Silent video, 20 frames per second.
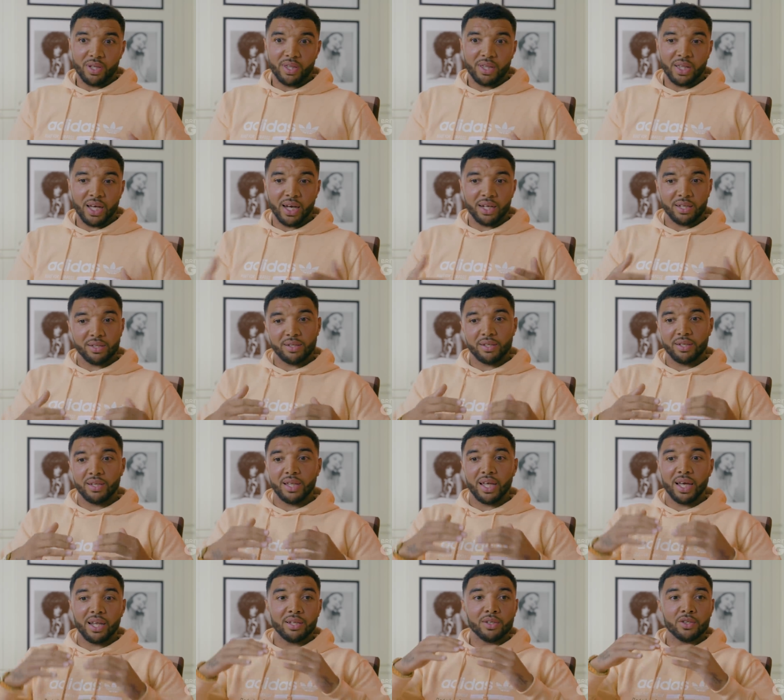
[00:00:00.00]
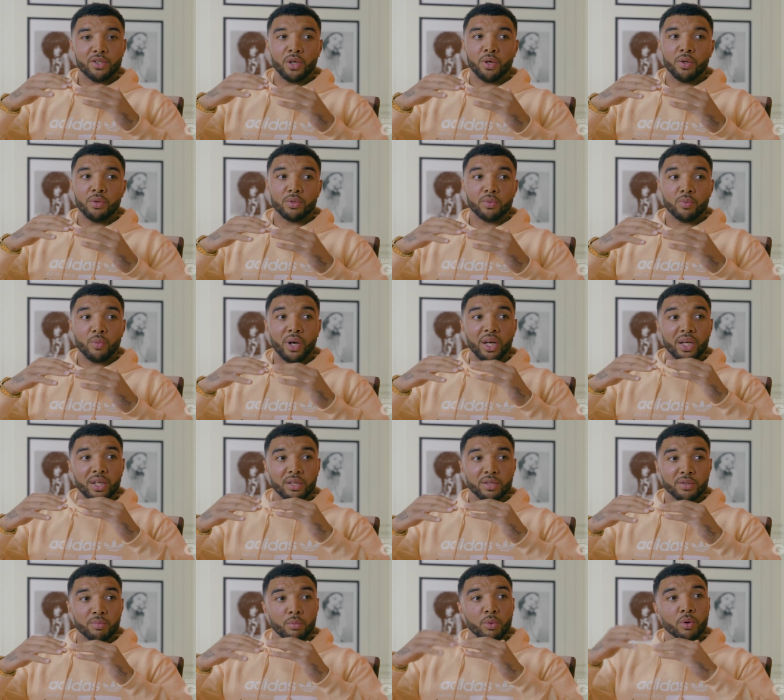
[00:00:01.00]
That then shows, wait,
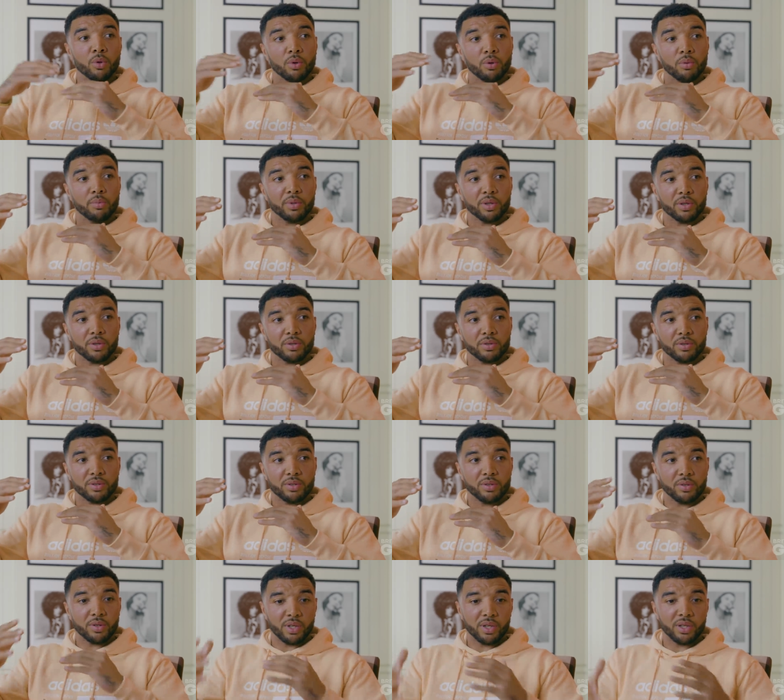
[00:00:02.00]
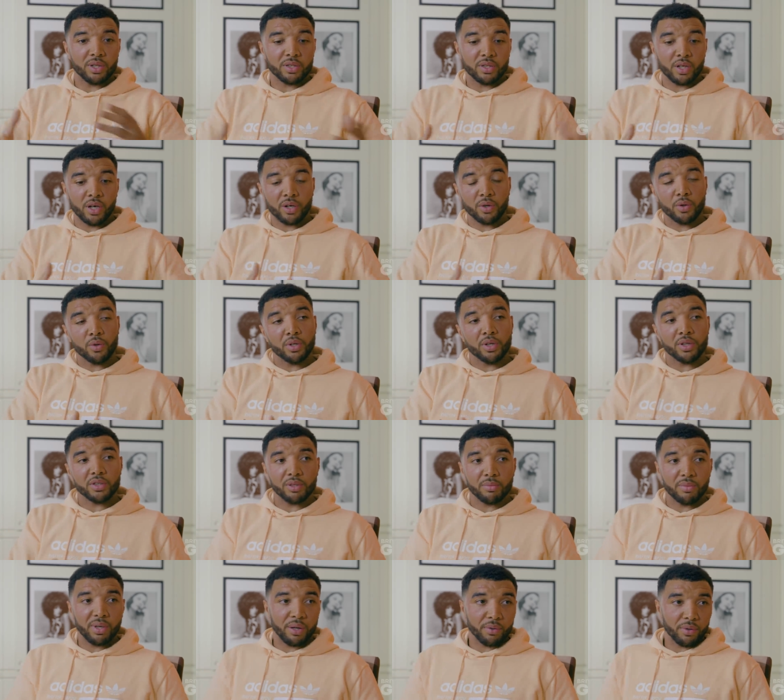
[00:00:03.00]
there's more, because look at the target audience
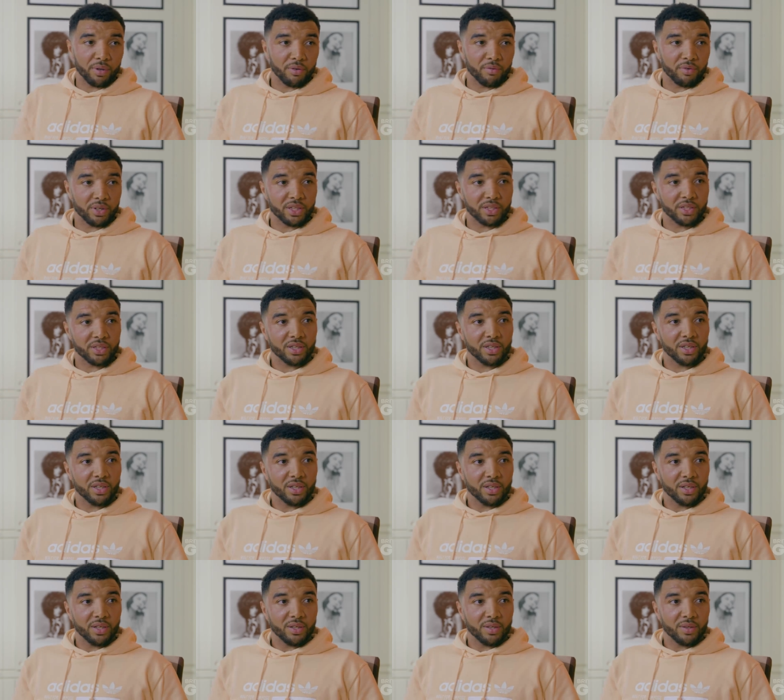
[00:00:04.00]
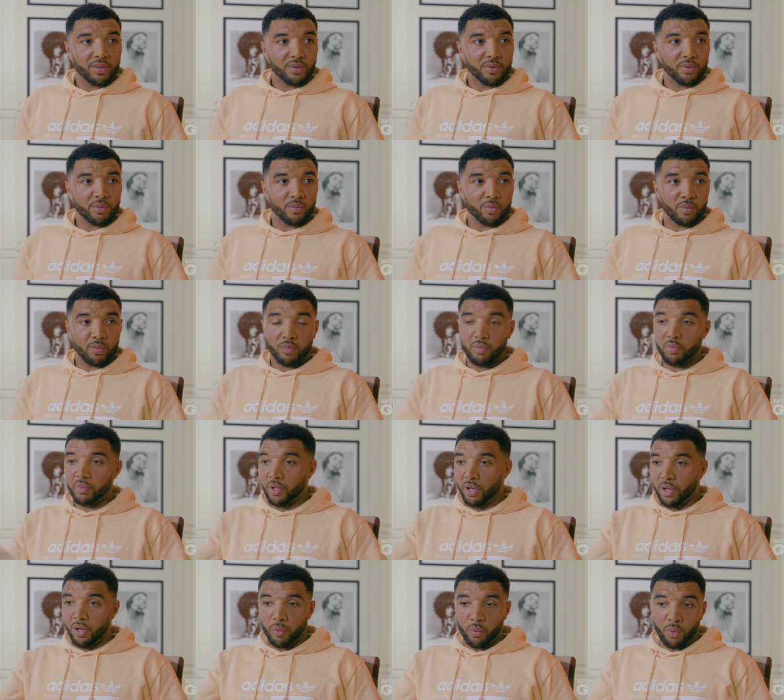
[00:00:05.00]
I'm now going to reach.
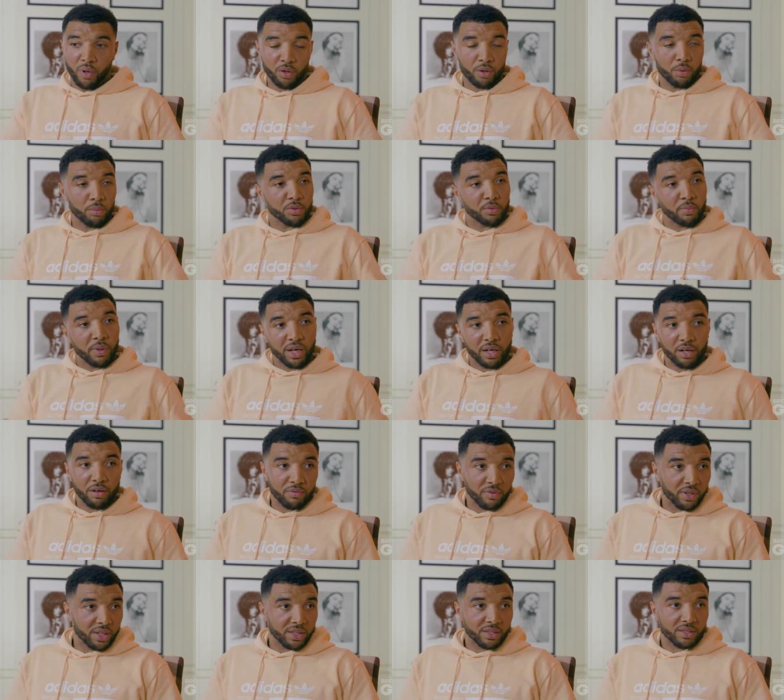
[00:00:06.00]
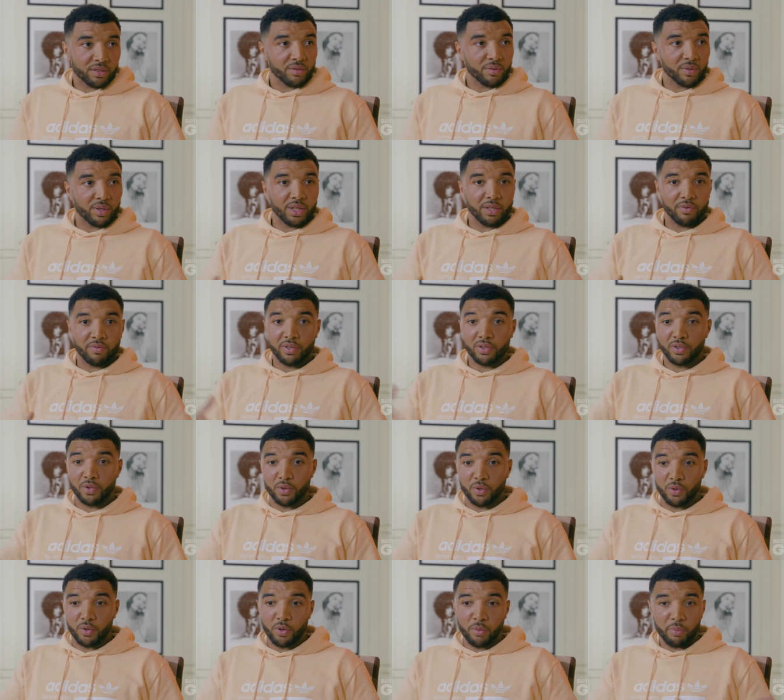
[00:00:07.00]
Don't know what comes back off this, if it's
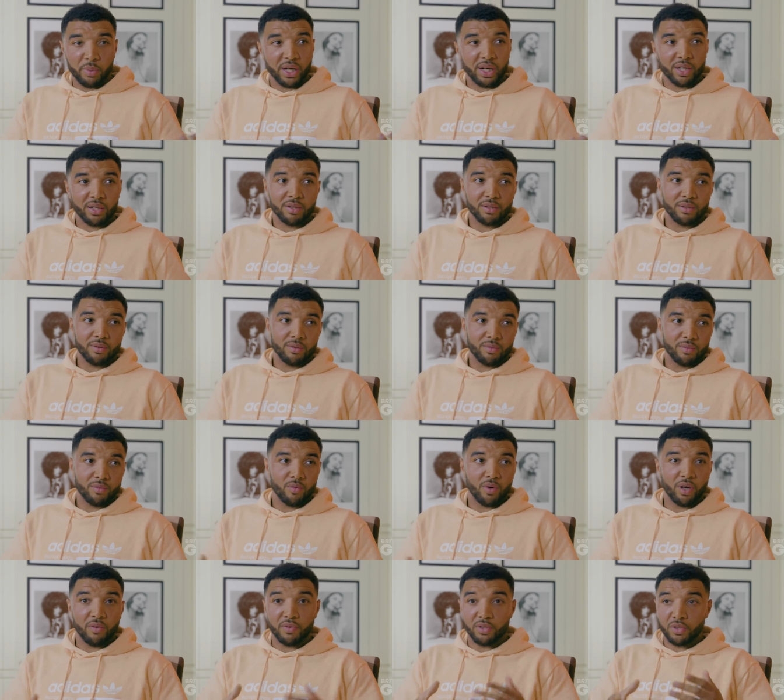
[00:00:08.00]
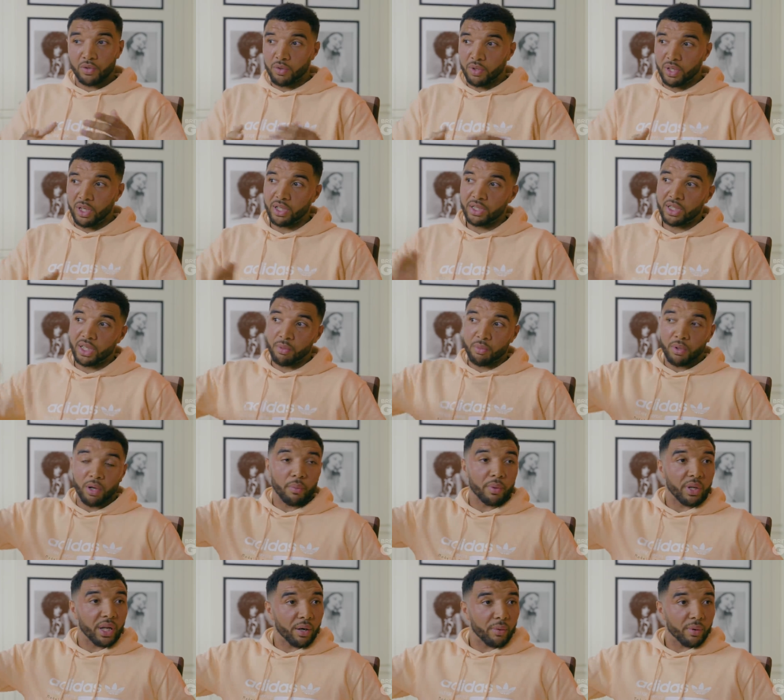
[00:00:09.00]
good or bad. Well, if it's good, let's keep
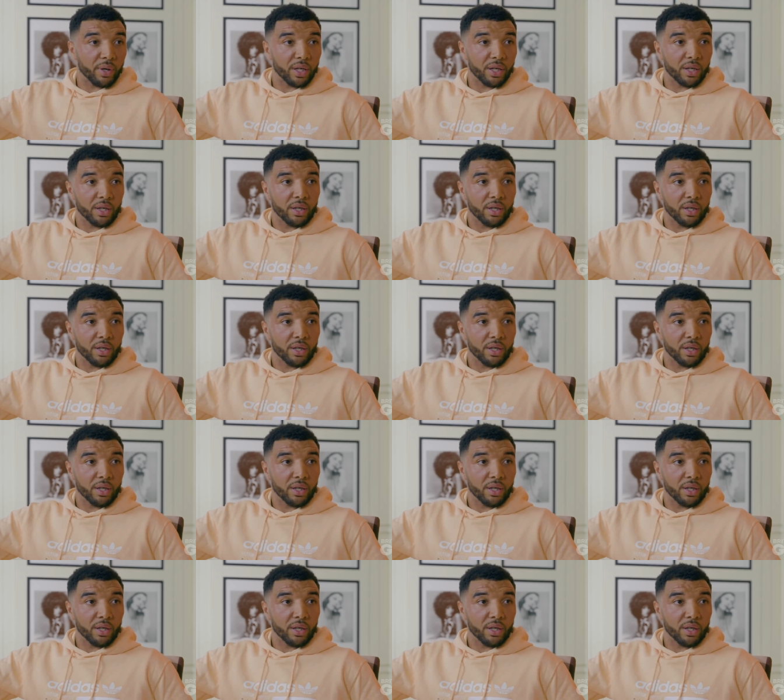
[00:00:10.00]
going that way.